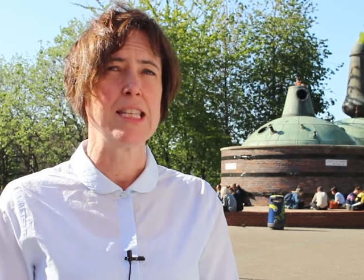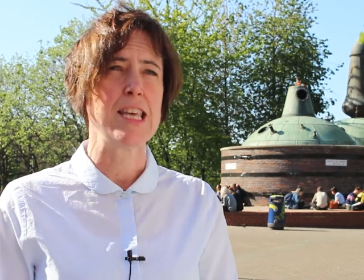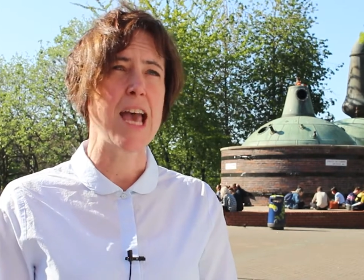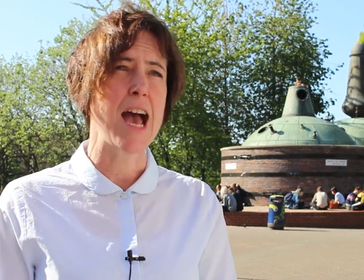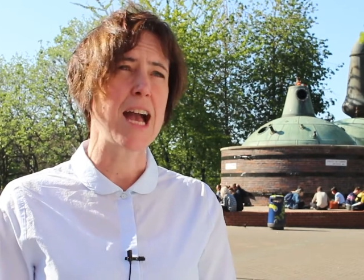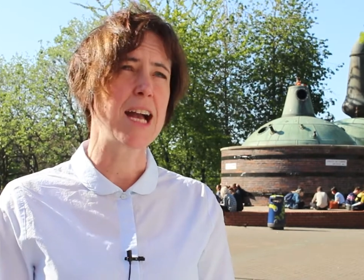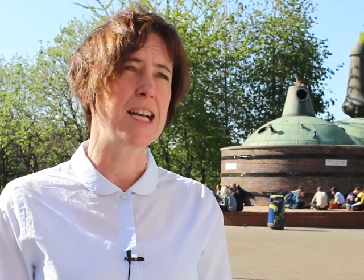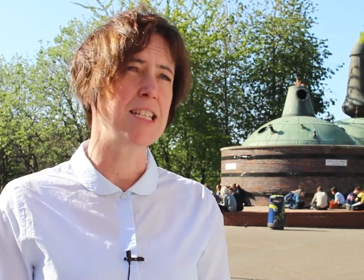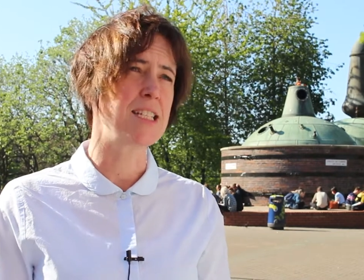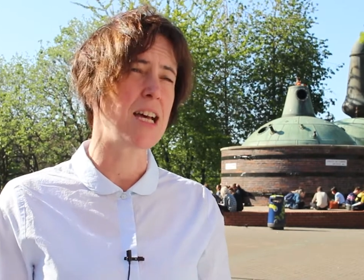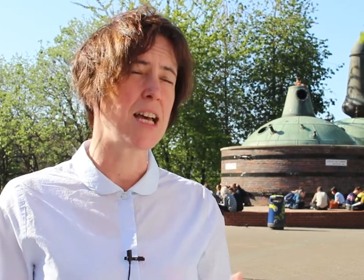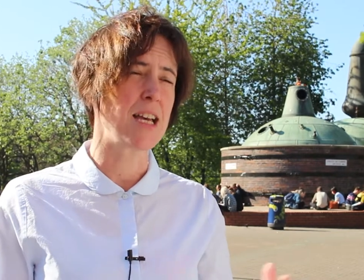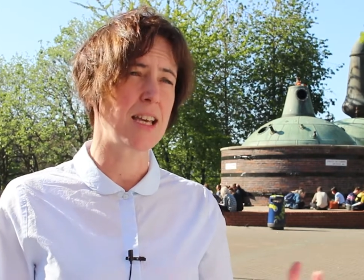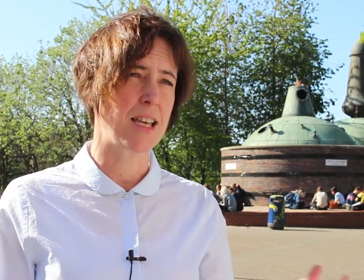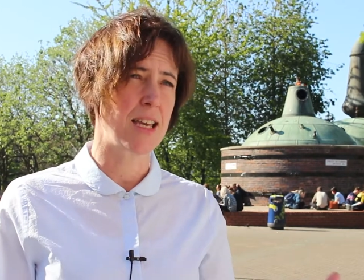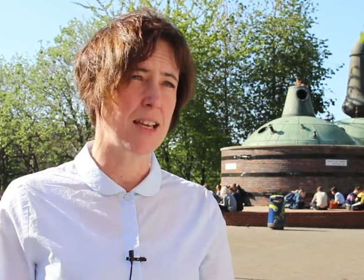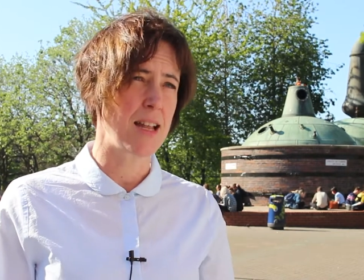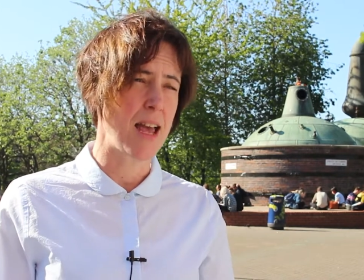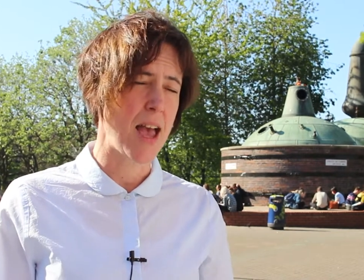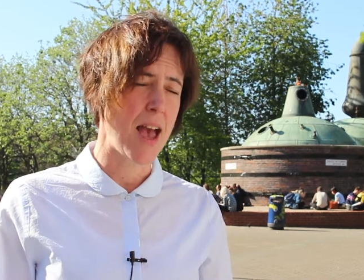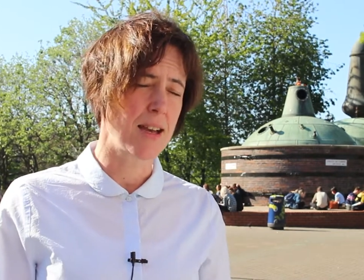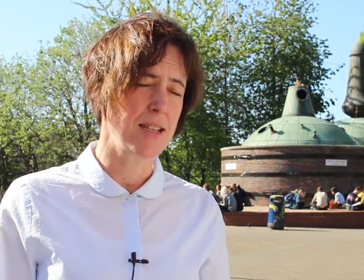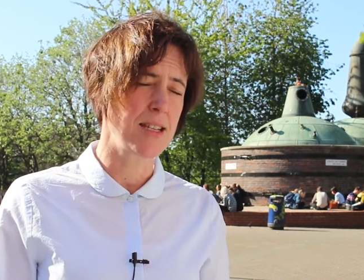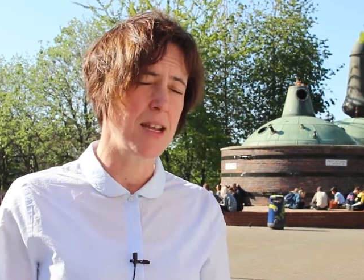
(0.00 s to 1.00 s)
The academic,
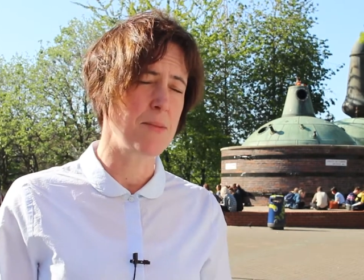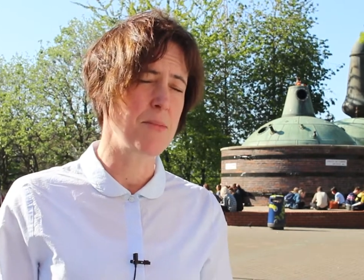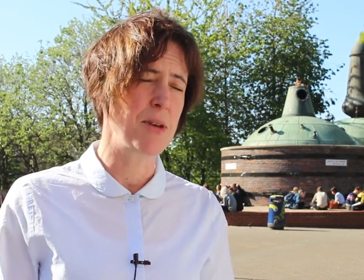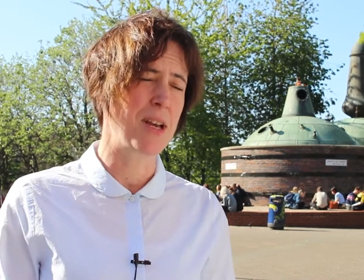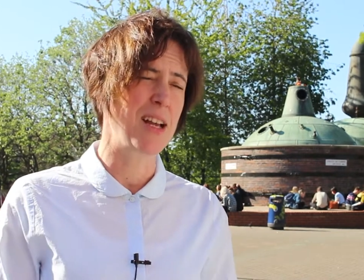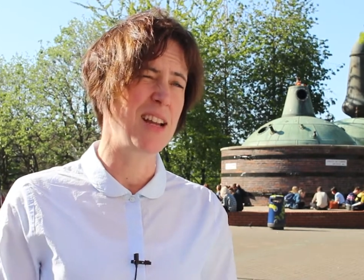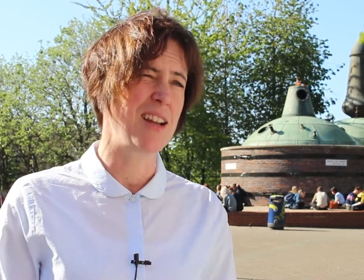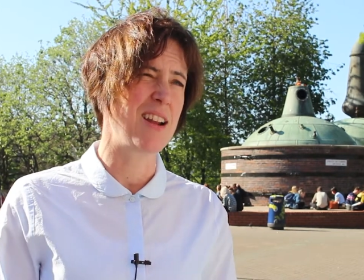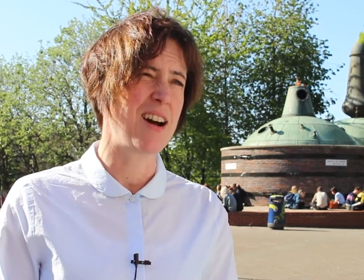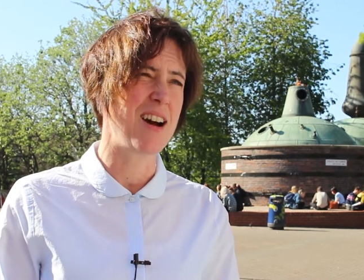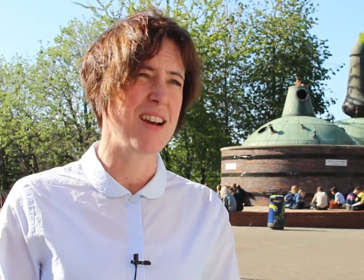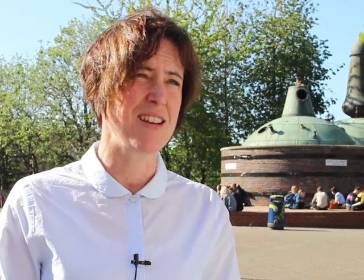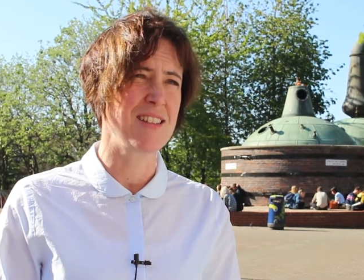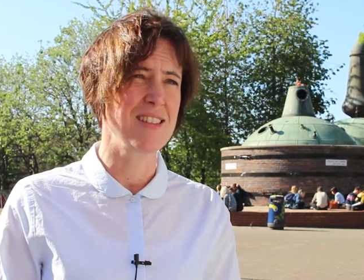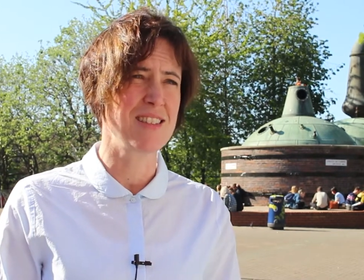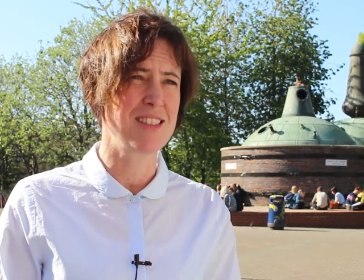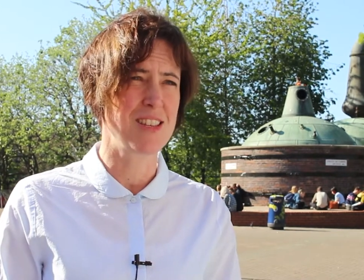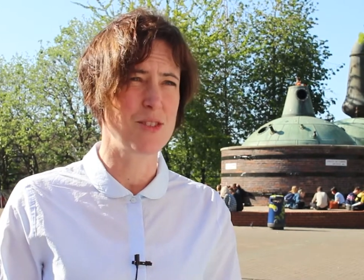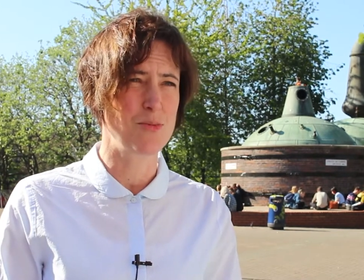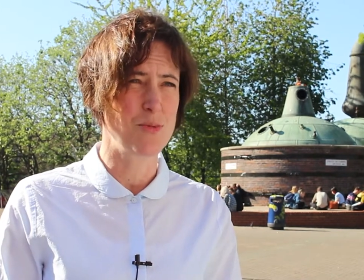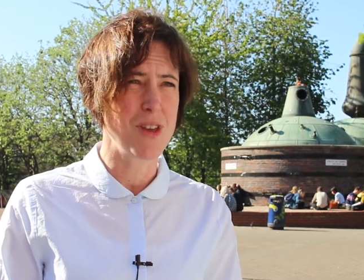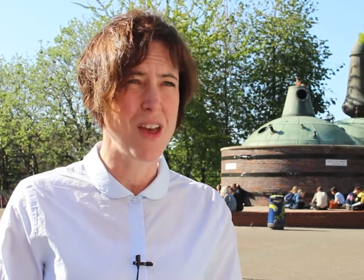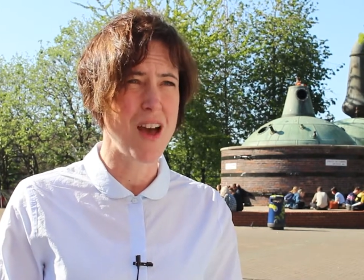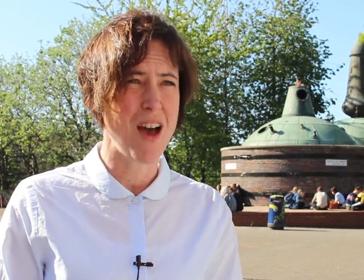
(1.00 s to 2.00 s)
academic alliance
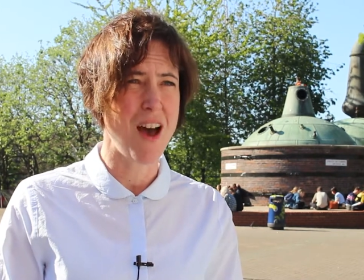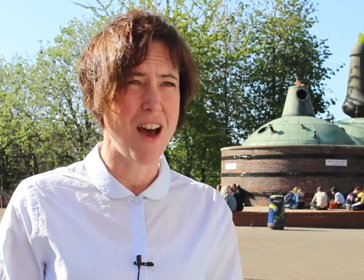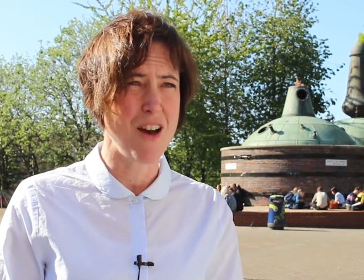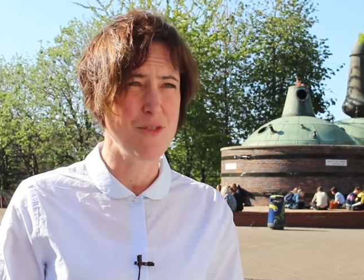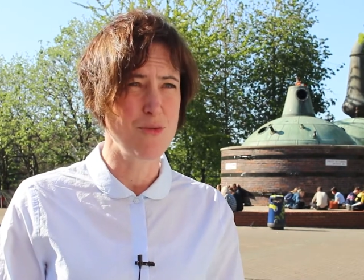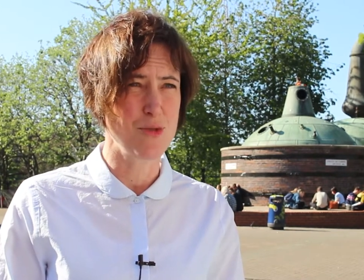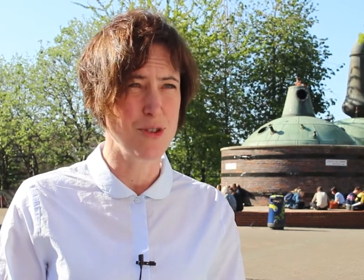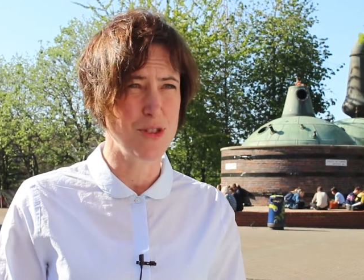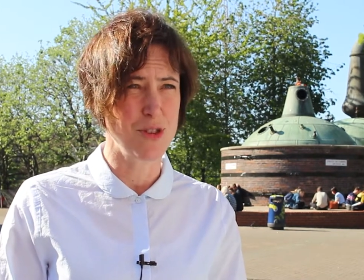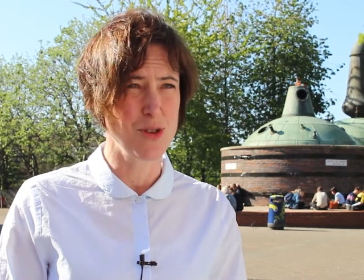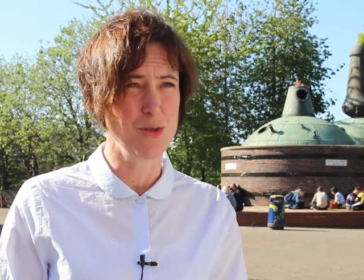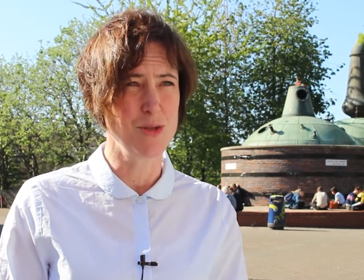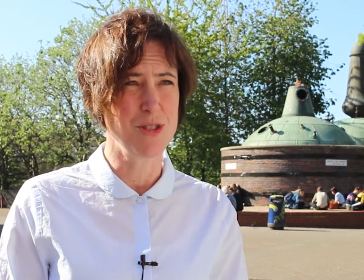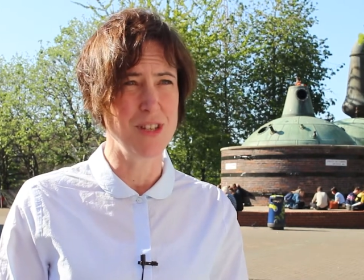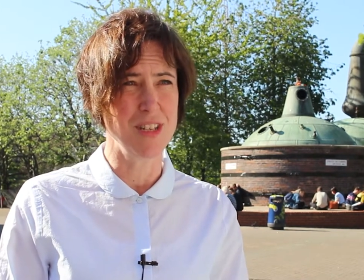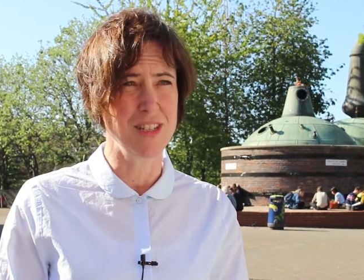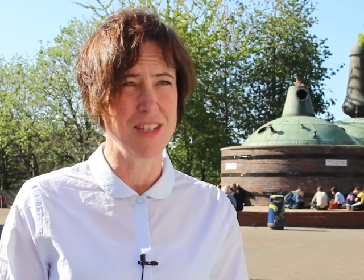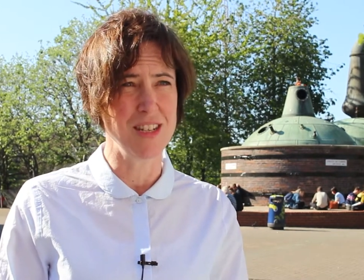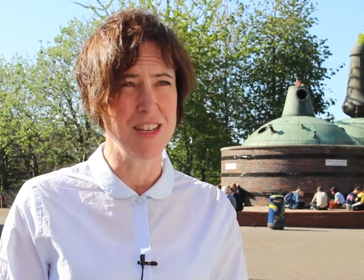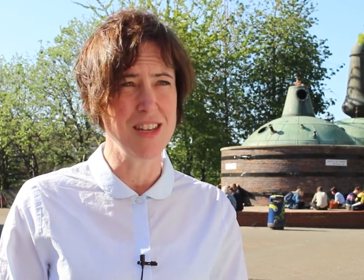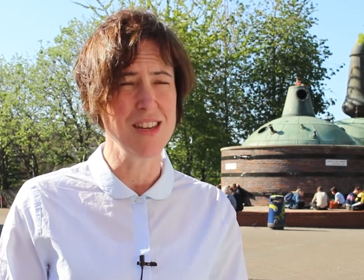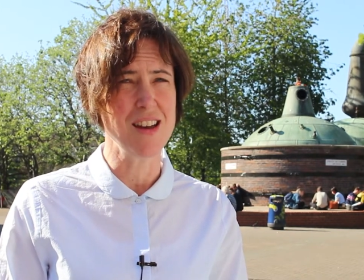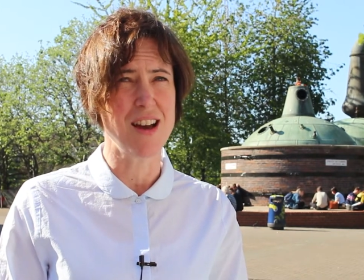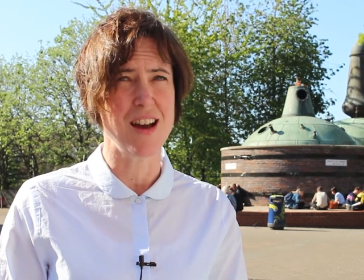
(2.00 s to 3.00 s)
that we have with
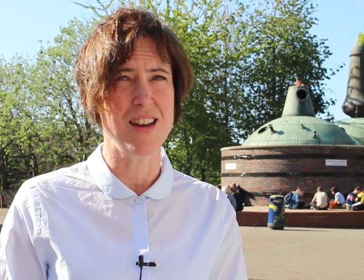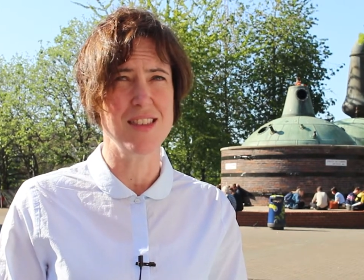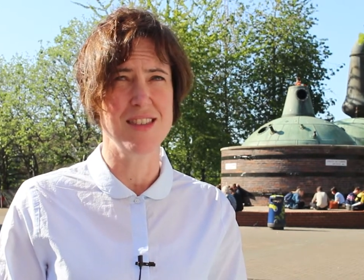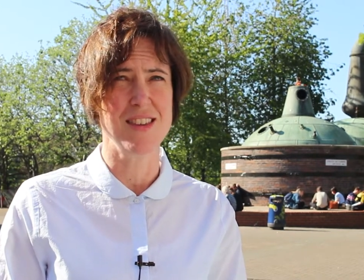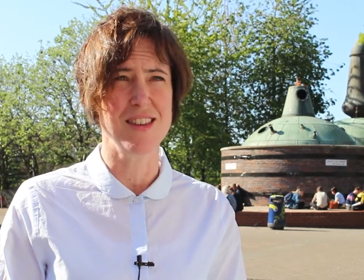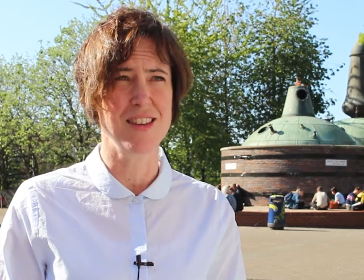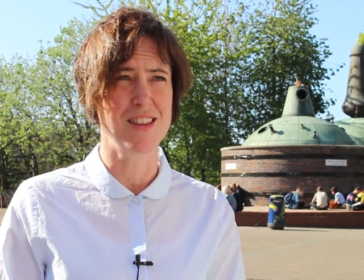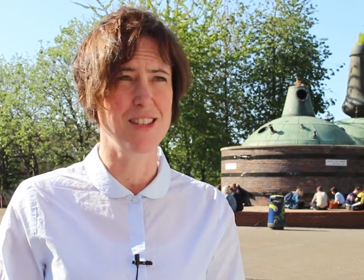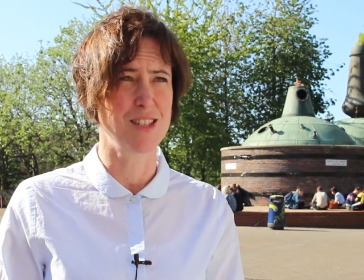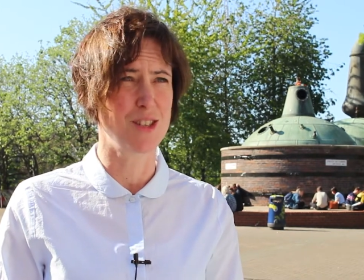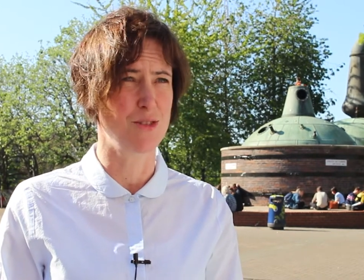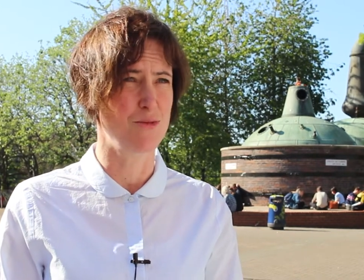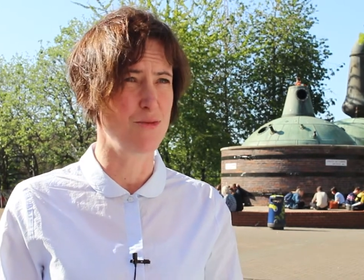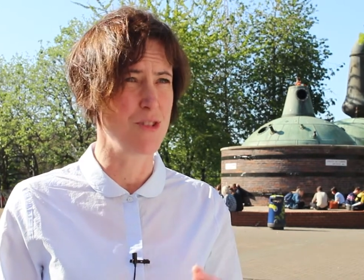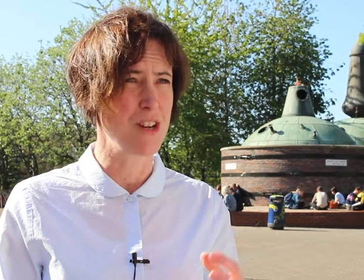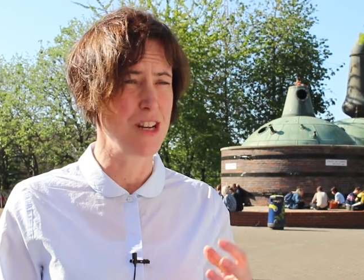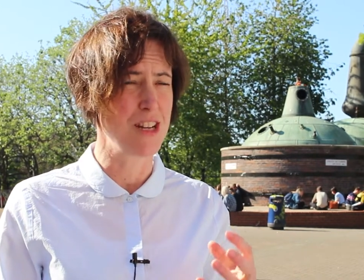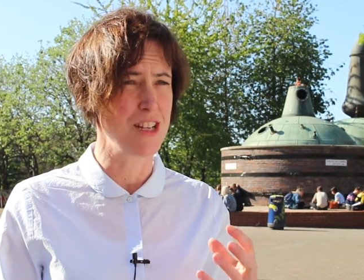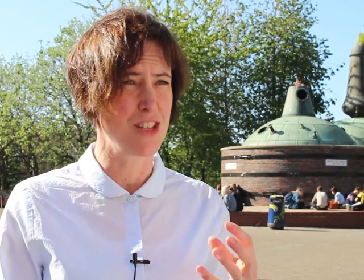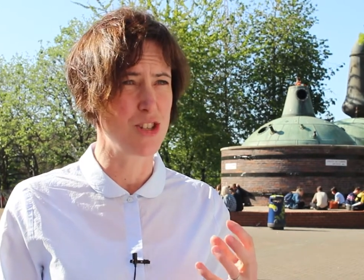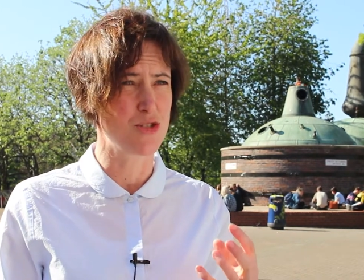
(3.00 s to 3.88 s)
UCD I think is a really